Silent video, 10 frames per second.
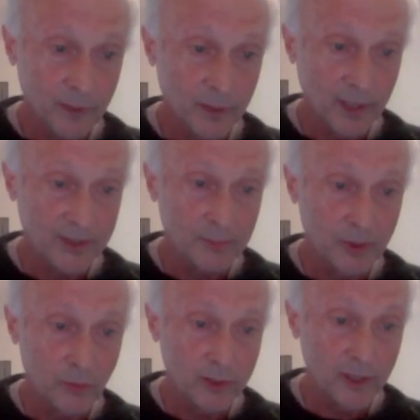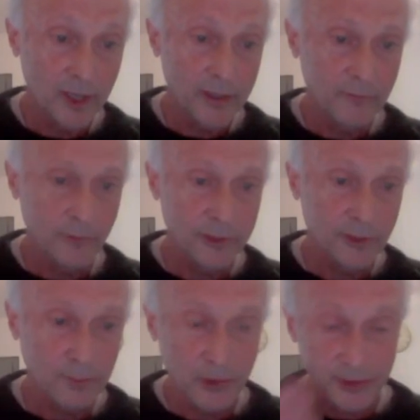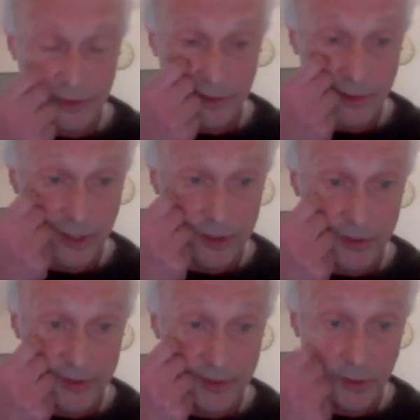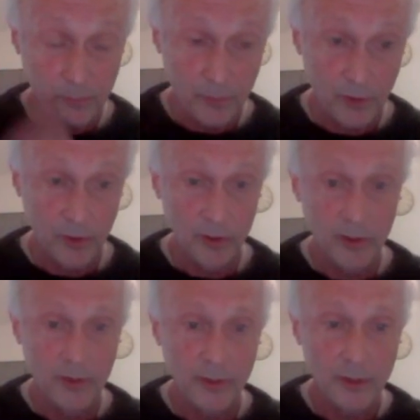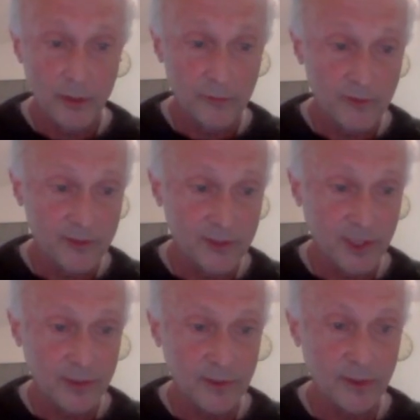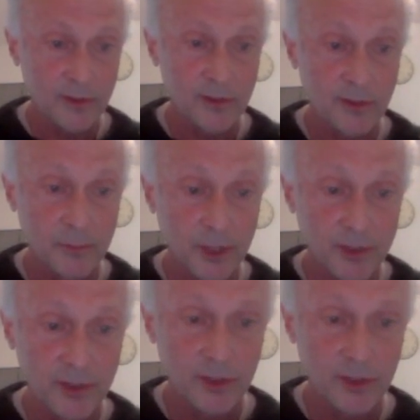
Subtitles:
last but one line, for example, it's the largest example on this set. It's the MIT